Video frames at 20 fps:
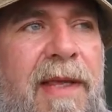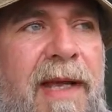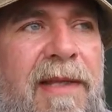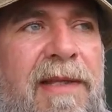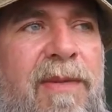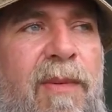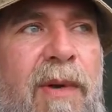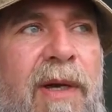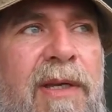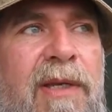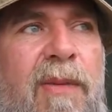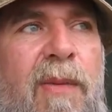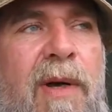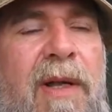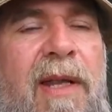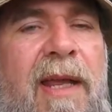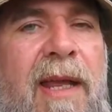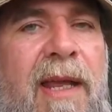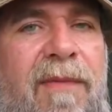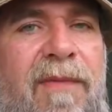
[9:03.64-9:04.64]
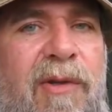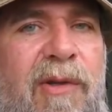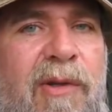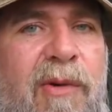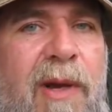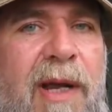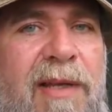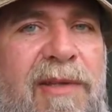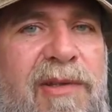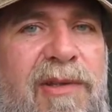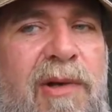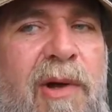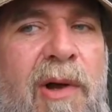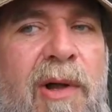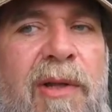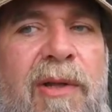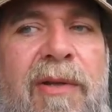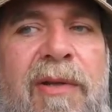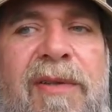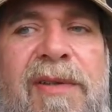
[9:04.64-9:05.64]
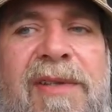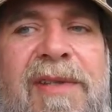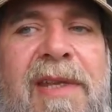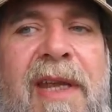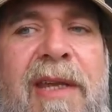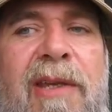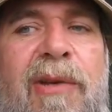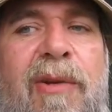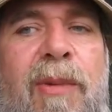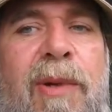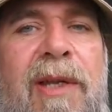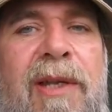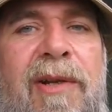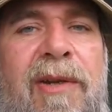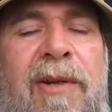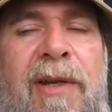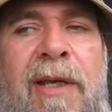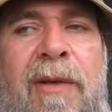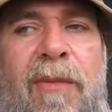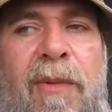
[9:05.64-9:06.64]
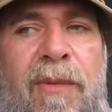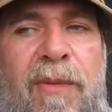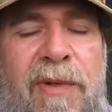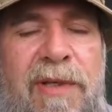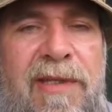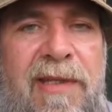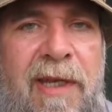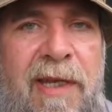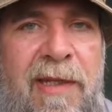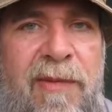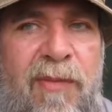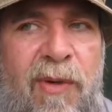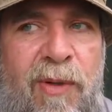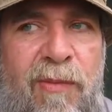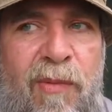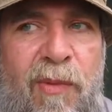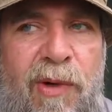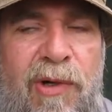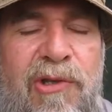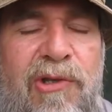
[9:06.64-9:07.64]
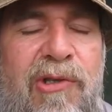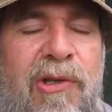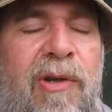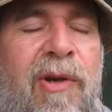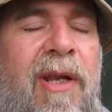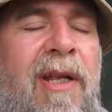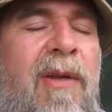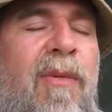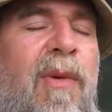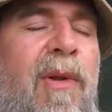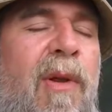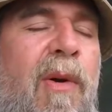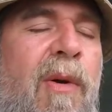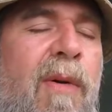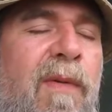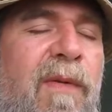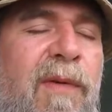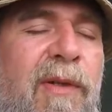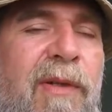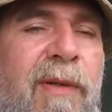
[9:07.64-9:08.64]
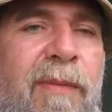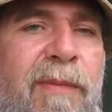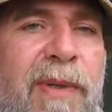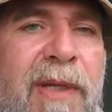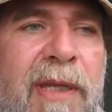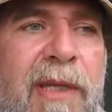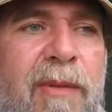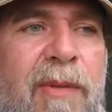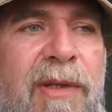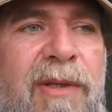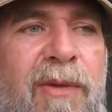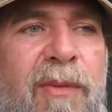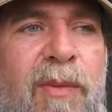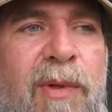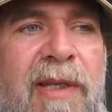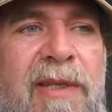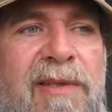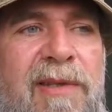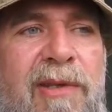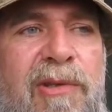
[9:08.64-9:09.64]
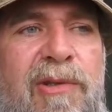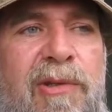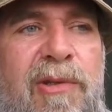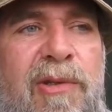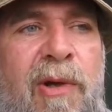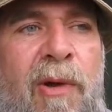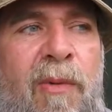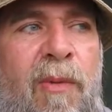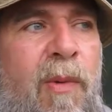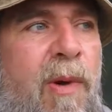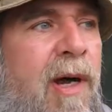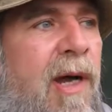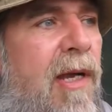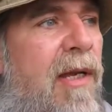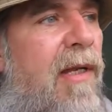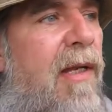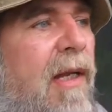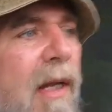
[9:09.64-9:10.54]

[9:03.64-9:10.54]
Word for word: That's why you want to have your grass taller. It'll stay greener, it will retain more moisture, and it will overcompete with the weeds that you don't want.